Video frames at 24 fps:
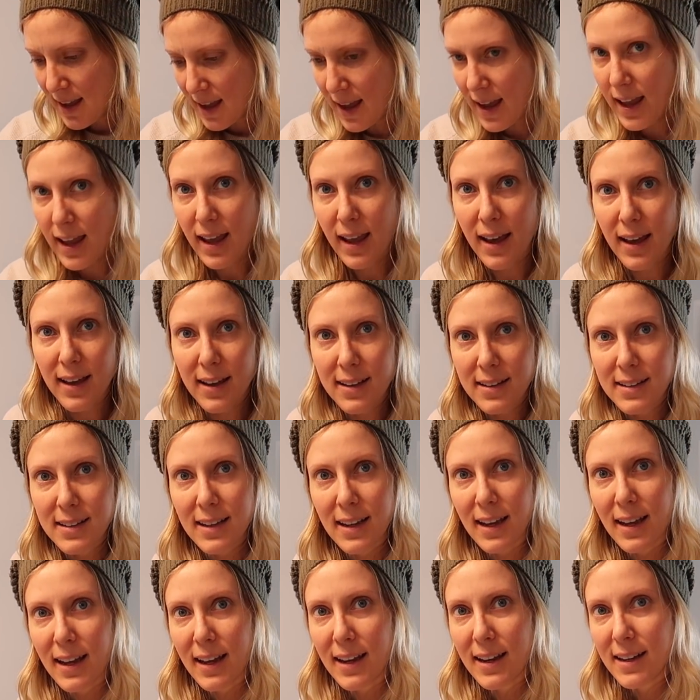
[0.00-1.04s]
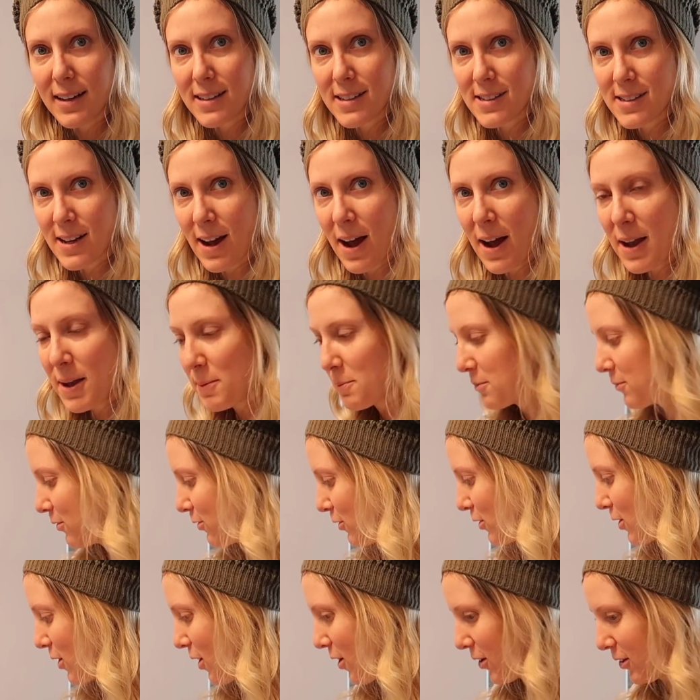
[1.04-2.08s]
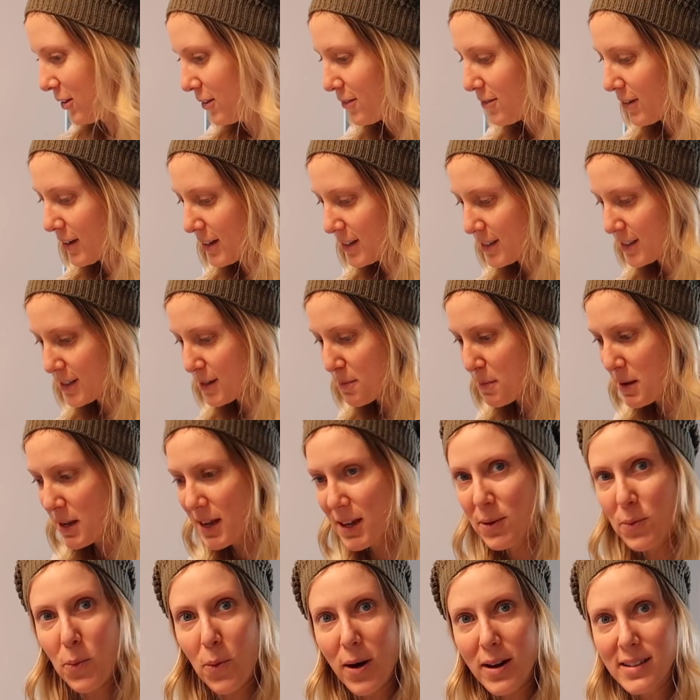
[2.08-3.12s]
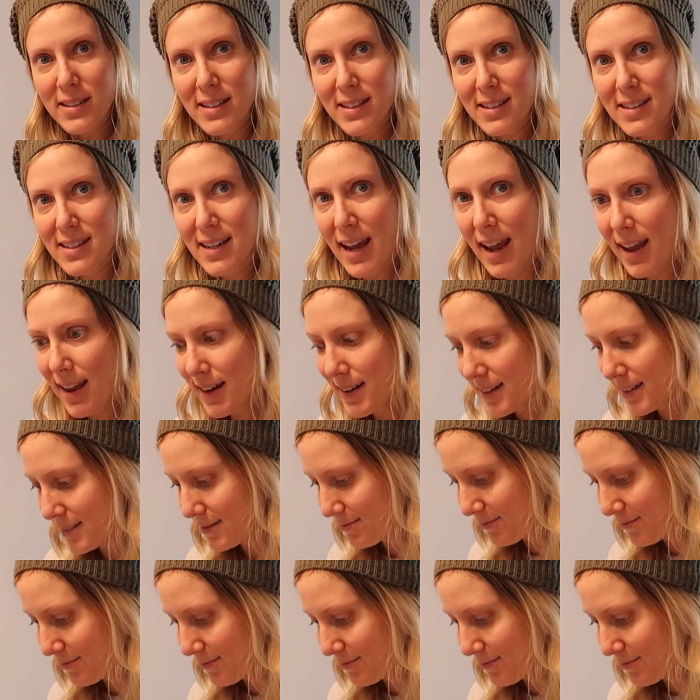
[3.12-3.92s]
And it is time for all of us to be in one state.